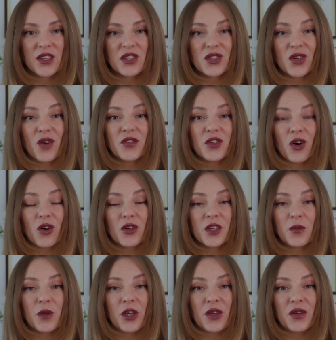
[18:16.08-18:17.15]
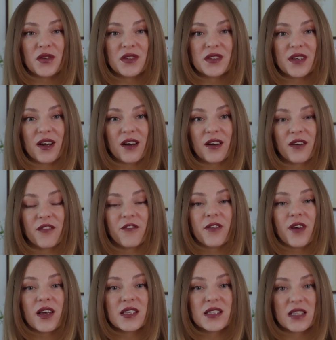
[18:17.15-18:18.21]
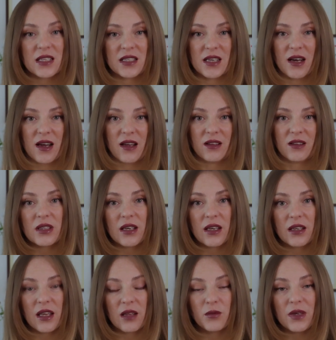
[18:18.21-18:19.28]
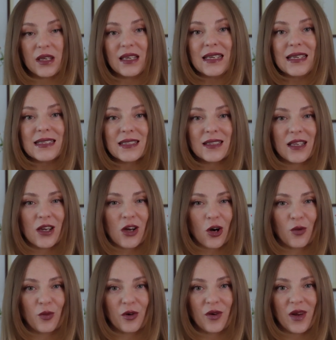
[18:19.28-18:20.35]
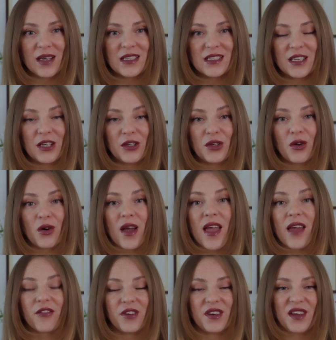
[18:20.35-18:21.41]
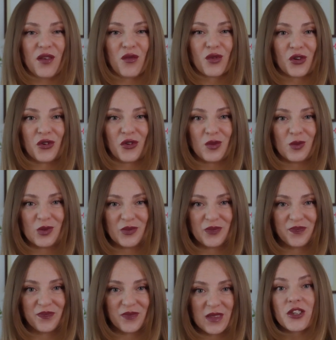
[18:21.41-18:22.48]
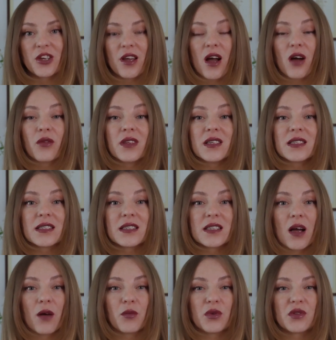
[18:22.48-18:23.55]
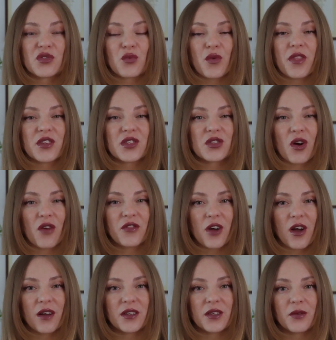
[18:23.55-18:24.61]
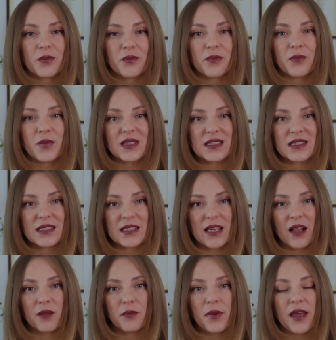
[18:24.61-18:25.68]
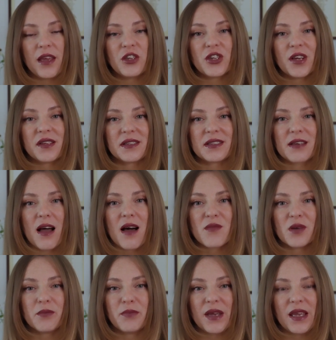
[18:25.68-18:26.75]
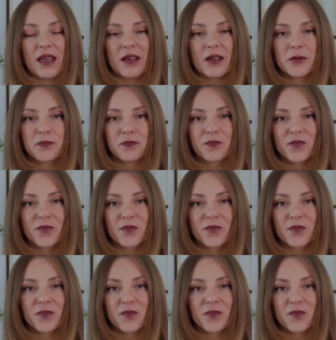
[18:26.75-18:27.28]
Soft autumn hues are versatile and can be easily incorporated into your everyday wardrobe. Check out these examples with soft autumn, pastel beige, and salmon pink.